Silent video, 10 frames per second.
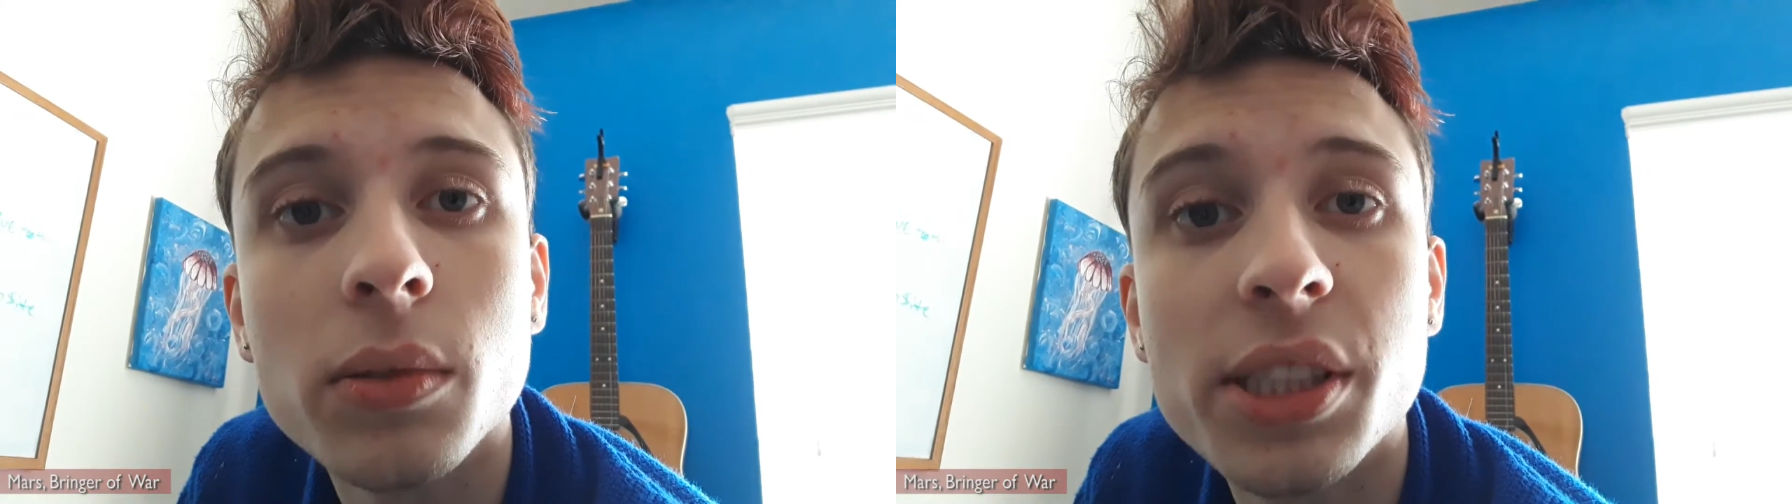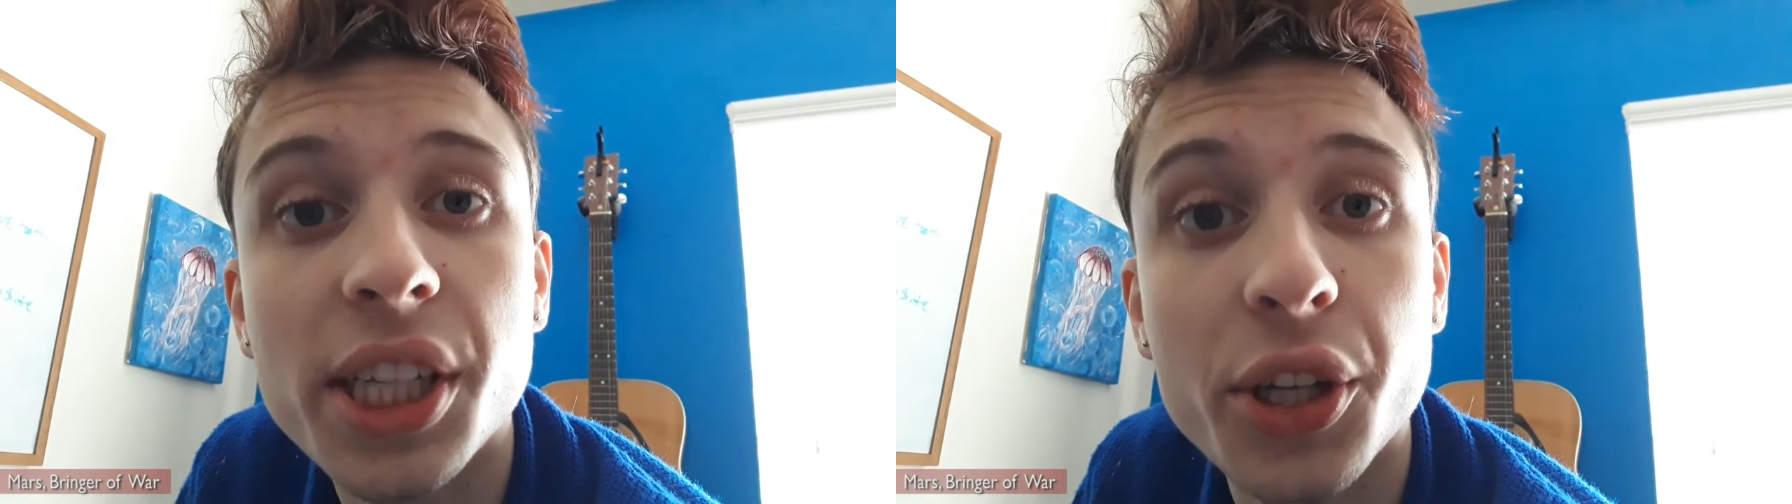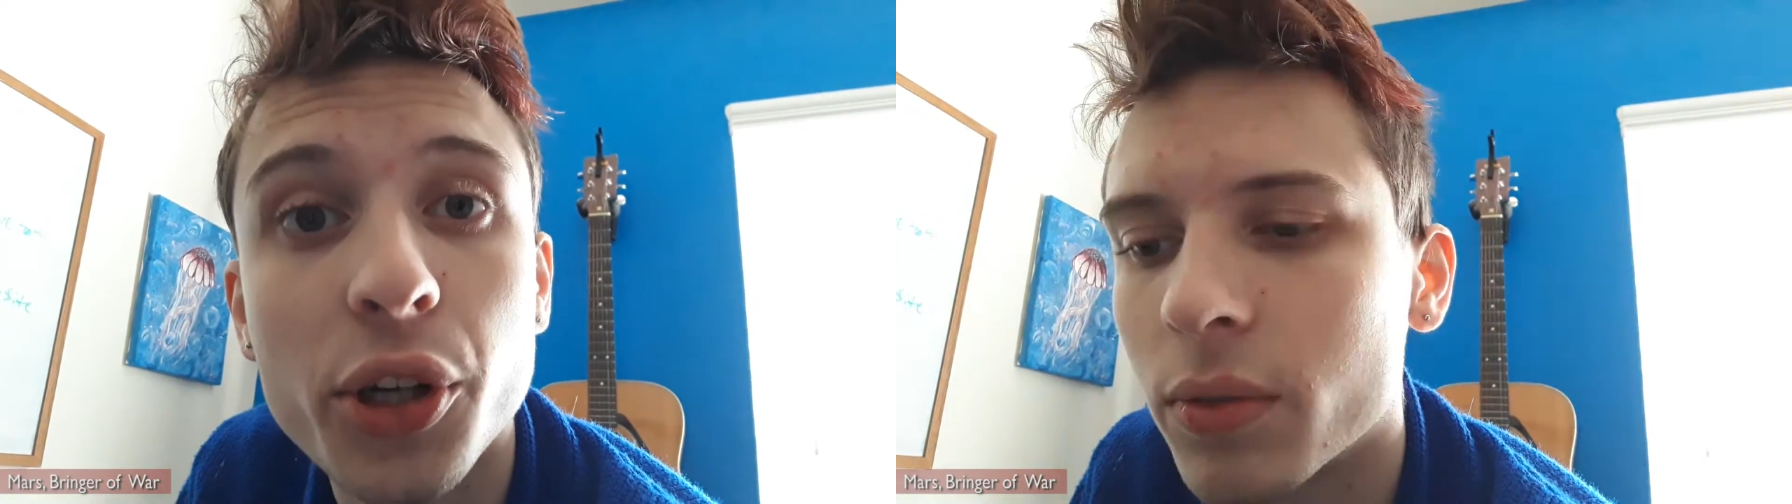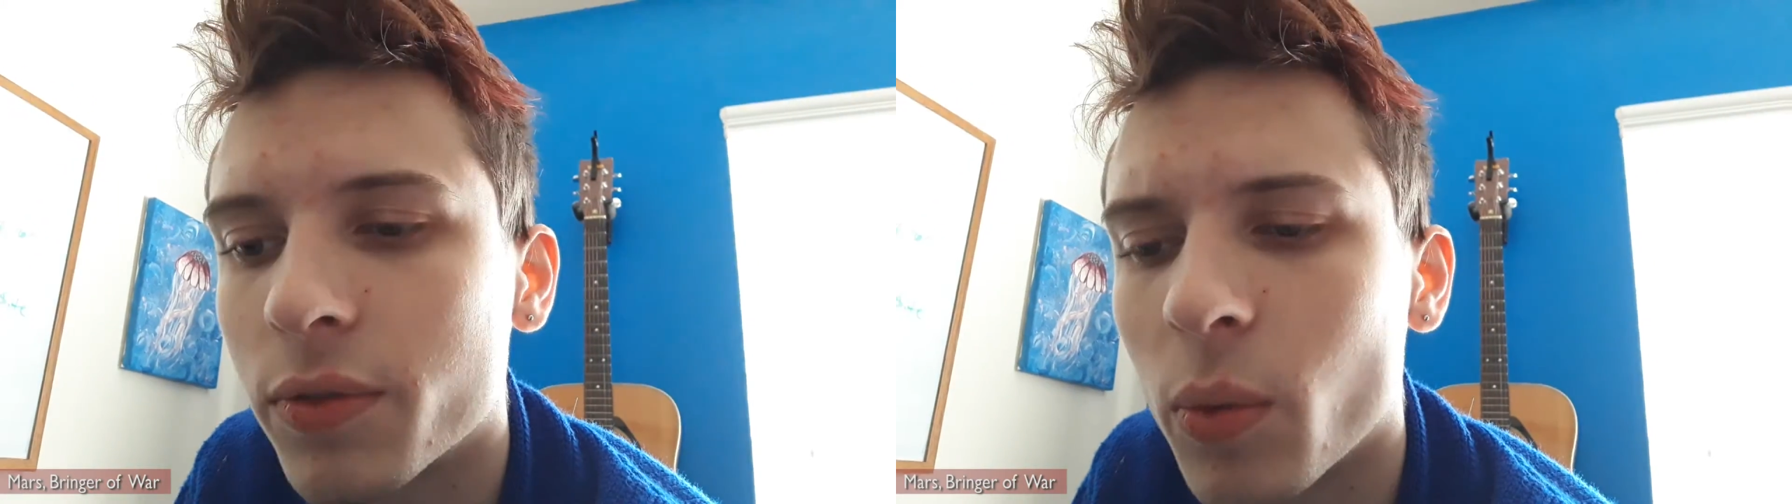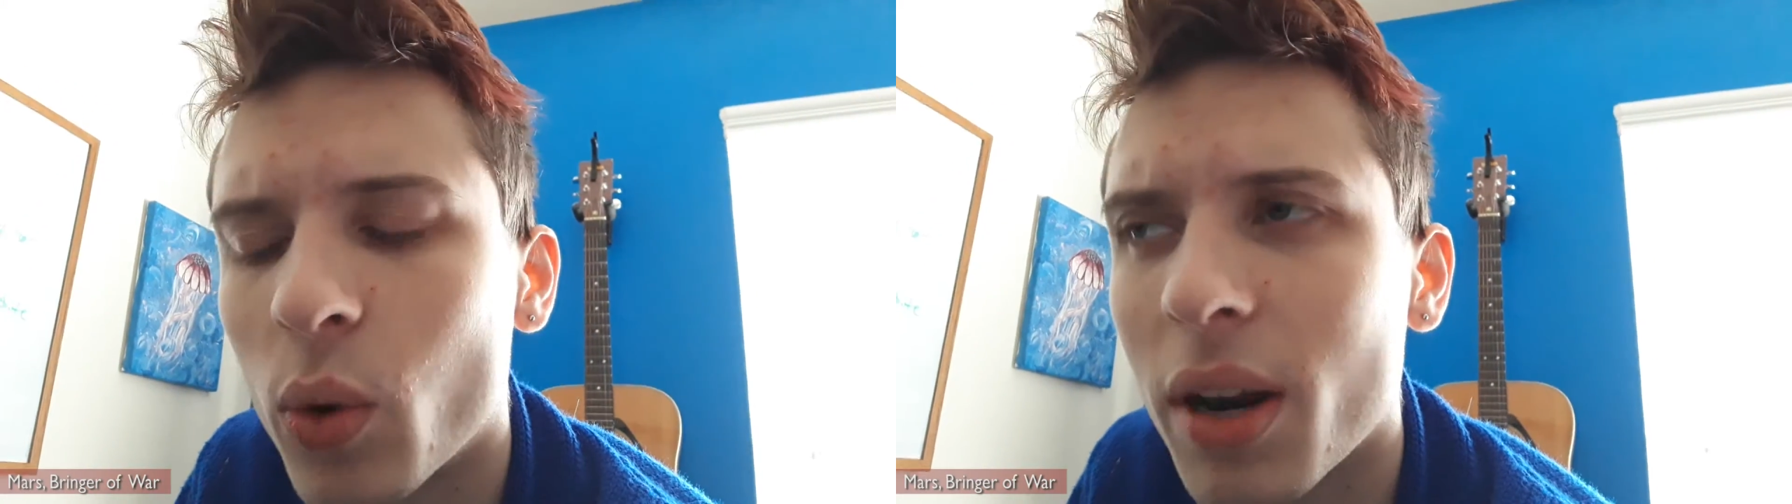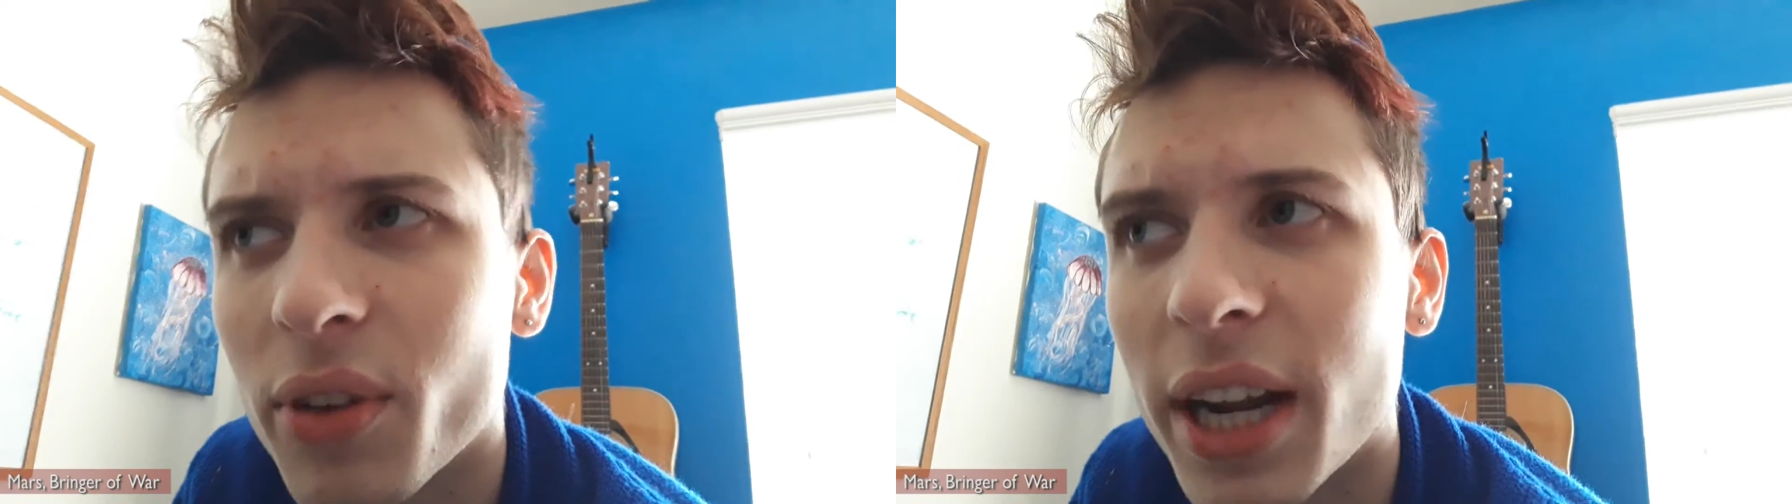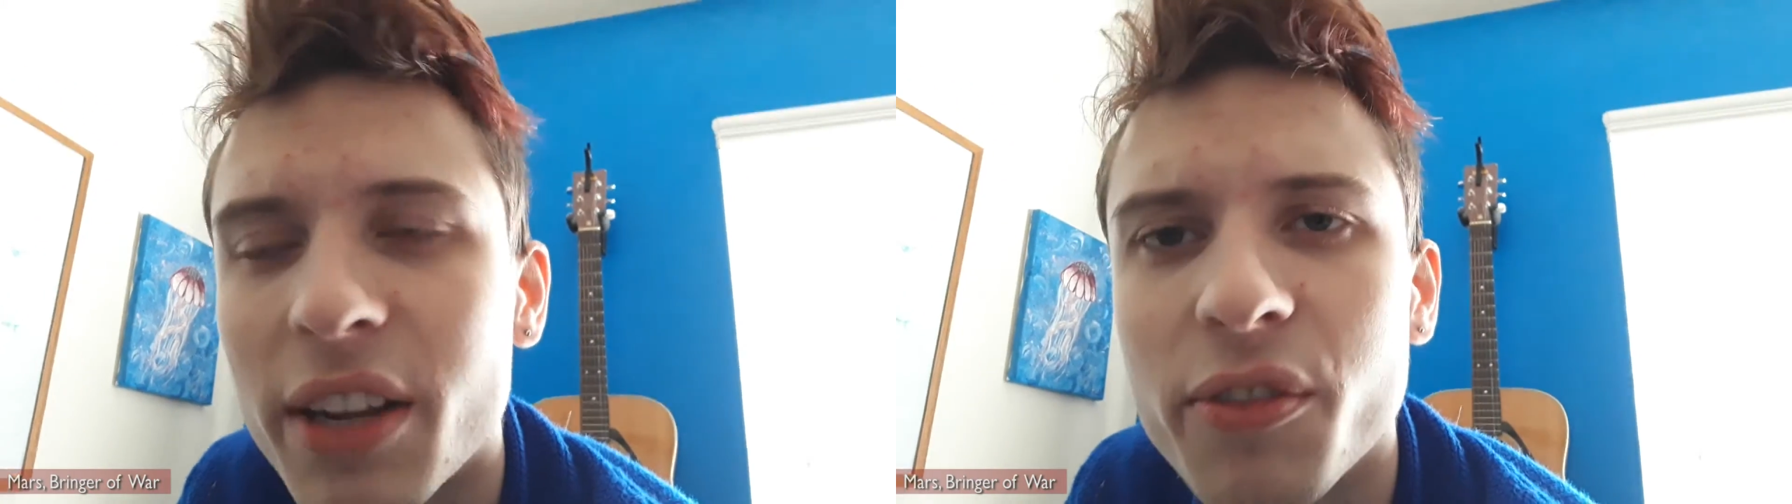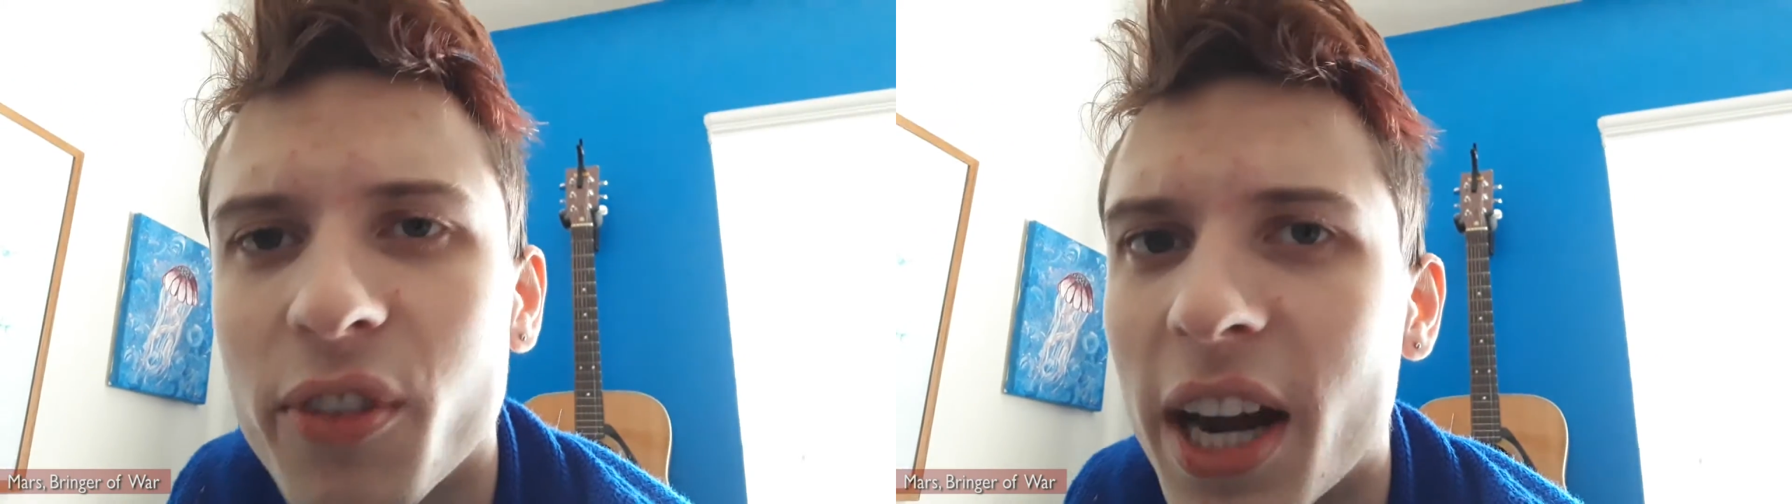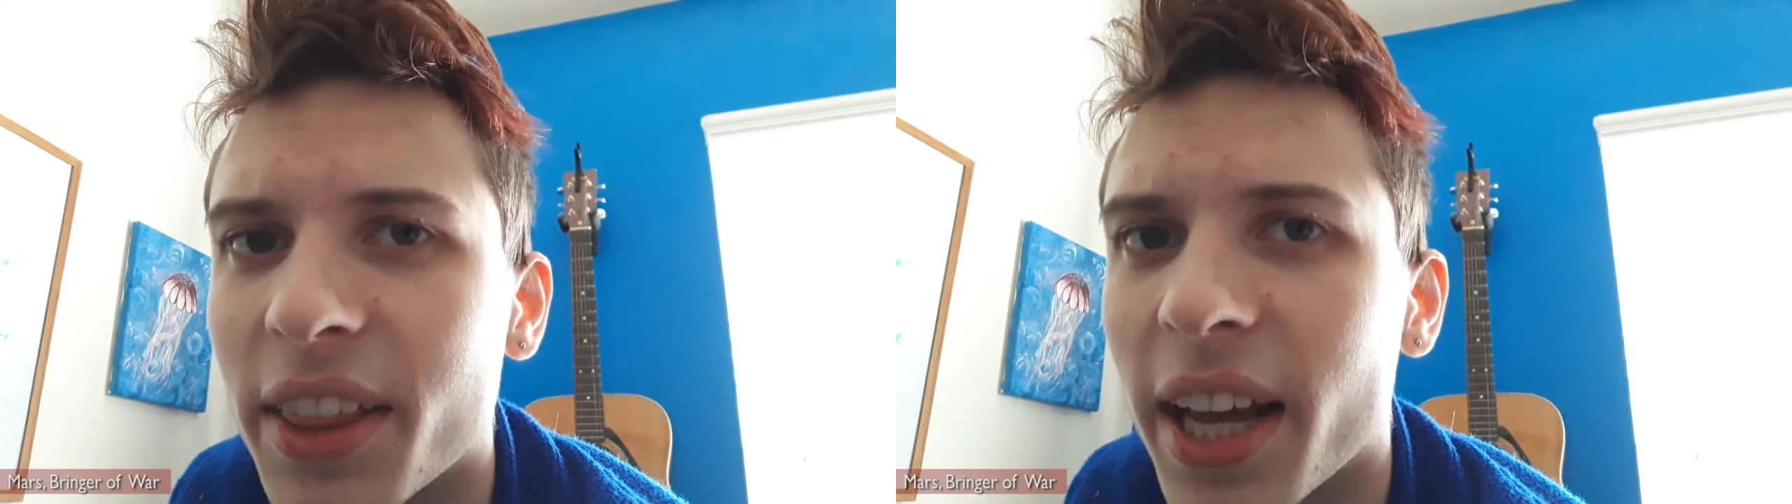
senior from wherever I can find